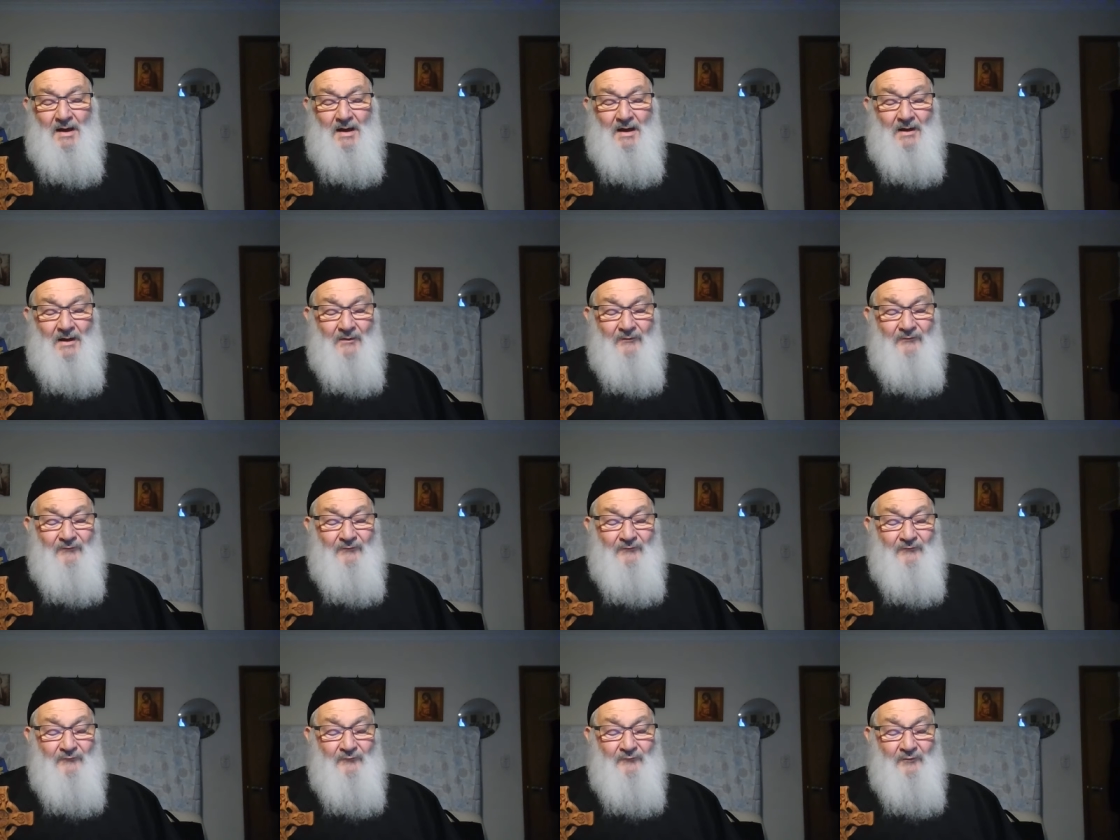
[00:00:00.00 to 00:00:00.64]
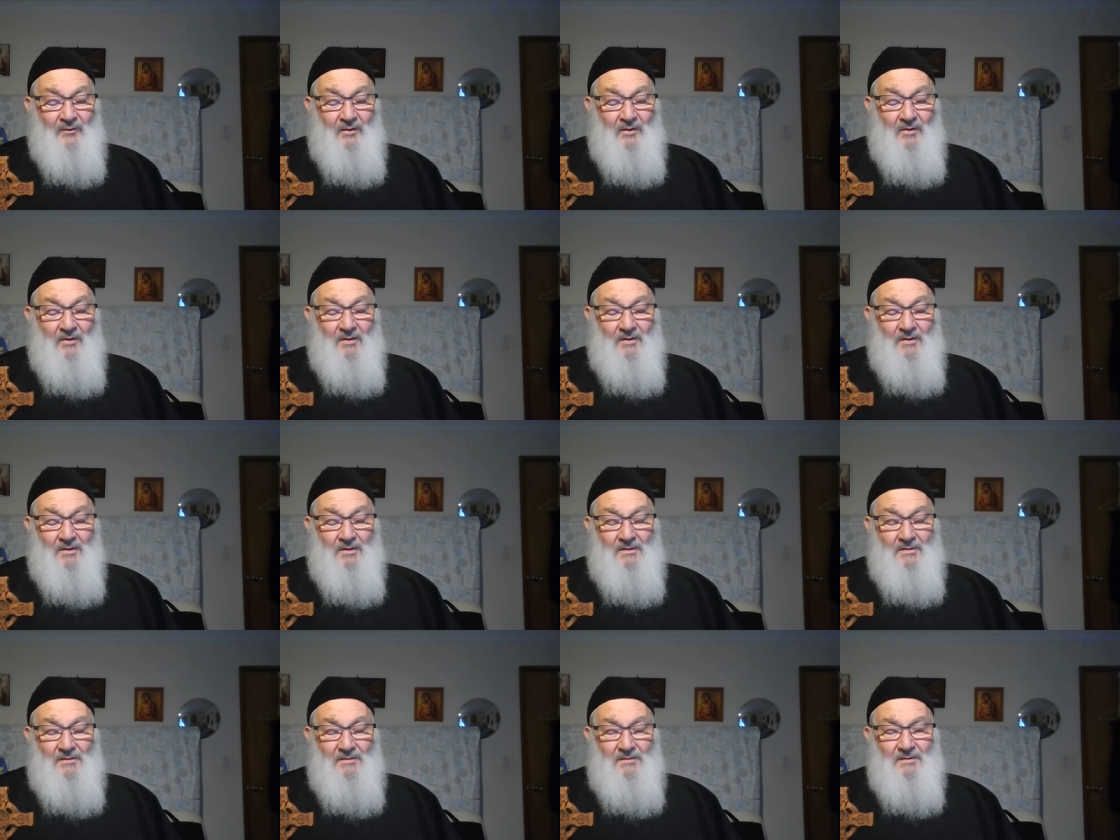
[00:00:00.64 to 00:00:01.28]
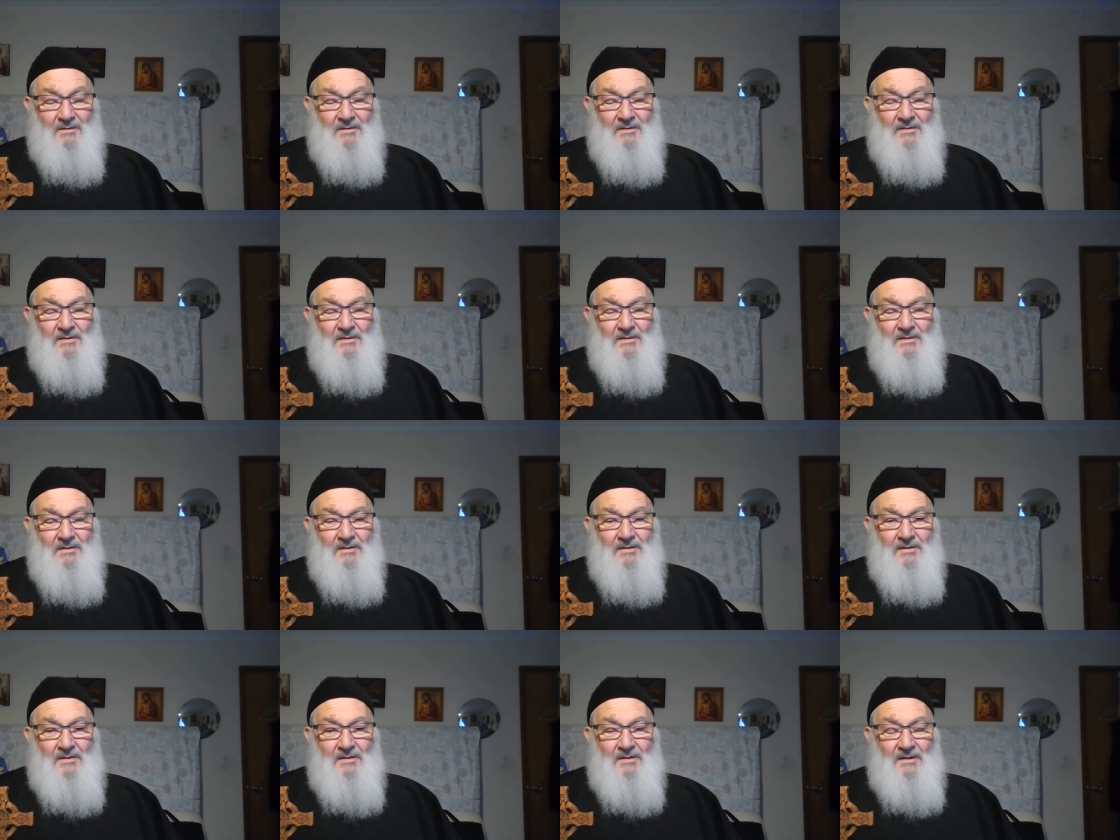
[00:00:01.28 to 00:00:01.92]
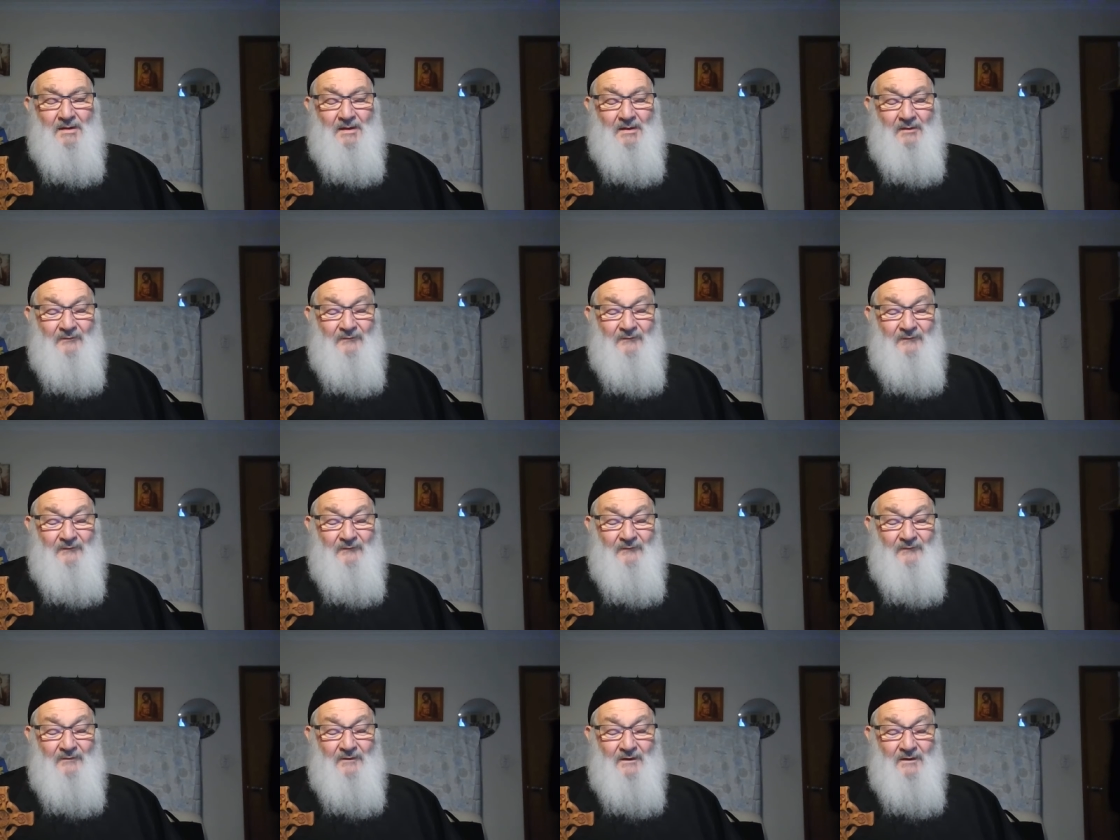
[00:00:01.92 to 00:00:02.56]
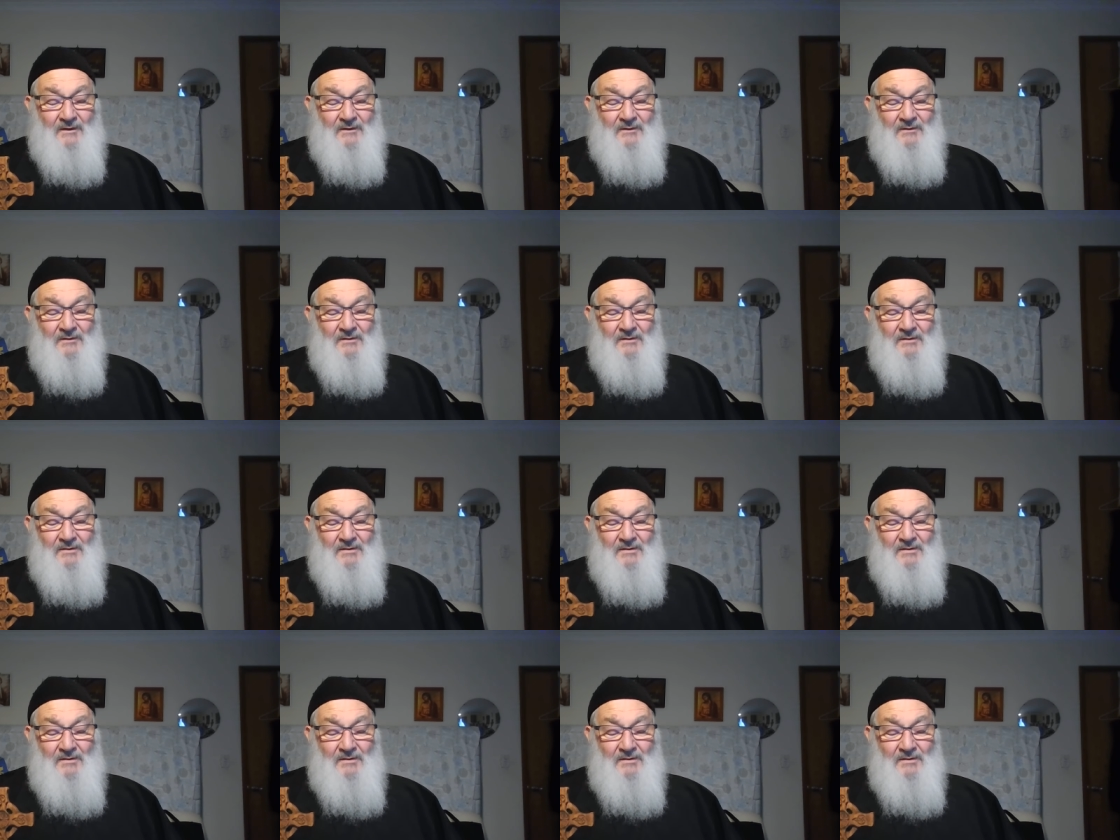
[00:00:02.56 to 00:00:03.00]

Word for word: are strong, as he said.